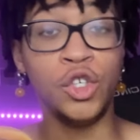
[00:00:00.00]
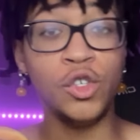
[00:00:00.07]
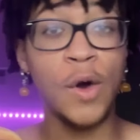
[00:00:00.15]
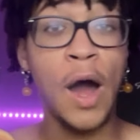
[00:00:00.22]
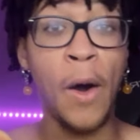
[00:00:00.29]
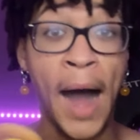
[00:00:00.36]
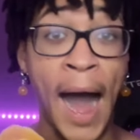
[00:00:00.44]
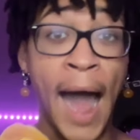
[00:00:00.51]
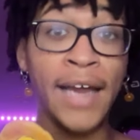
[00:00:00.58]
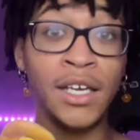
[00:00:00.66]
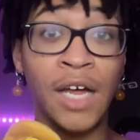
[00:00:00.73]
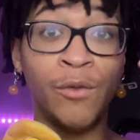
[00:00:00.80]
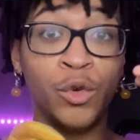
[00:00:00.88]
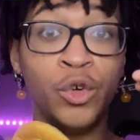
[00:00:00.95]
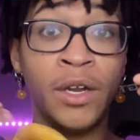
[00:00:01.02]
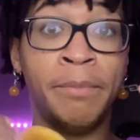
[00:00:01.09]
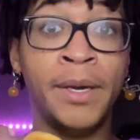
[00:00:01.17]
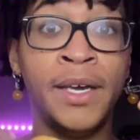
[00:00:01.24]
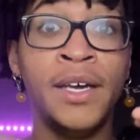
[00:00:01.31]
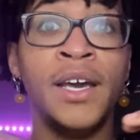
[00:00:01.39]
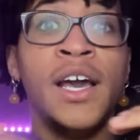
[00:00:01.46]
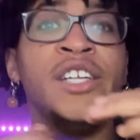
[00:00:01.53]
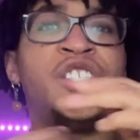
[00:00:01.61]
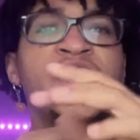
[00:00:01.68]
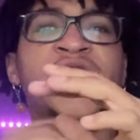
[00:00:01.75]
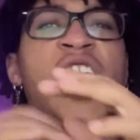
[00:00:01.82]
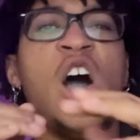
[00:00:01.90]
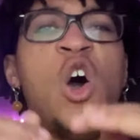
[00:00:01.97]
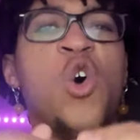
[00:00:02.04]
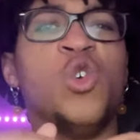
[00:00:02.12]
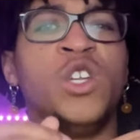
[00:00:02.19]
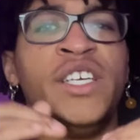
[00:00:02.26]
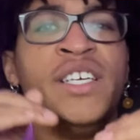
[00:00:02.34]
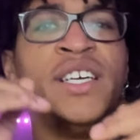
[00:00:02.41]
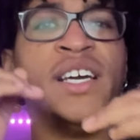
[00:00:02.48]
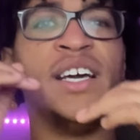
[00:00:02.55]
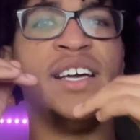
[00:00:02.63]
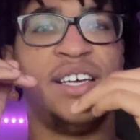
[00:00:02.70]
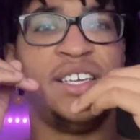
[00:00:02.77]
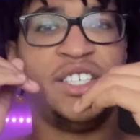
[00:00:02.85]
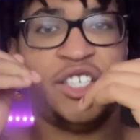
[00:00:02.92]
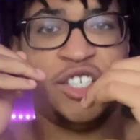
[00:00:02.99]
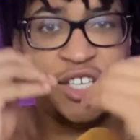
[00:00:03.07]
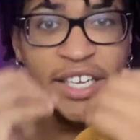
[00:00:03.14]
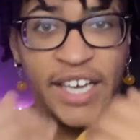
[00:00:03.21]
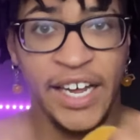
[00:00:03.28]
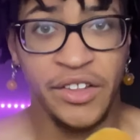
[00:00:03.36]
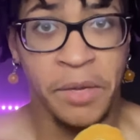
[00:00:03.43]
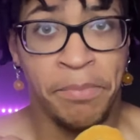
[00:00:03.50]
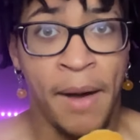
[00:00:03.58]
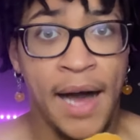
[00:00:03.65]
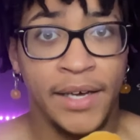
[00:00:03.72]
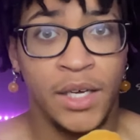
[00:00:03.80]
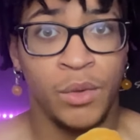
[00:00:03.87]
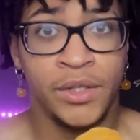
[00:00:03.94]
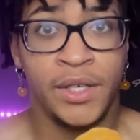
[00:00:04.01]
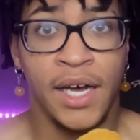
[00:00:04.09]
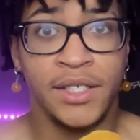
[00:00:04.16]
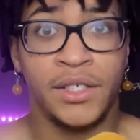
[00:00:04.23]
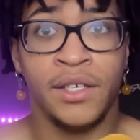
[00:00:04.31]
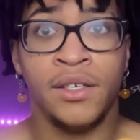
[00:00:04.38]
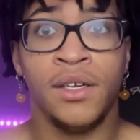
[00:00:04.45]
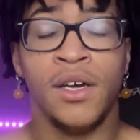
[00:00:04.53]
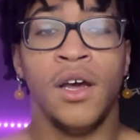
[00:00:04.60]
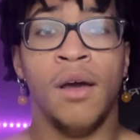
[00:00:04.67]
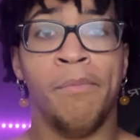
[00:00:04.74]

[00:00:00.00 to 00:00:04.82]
you know how high level you gotta be to not only stick in the pocket with Dustin,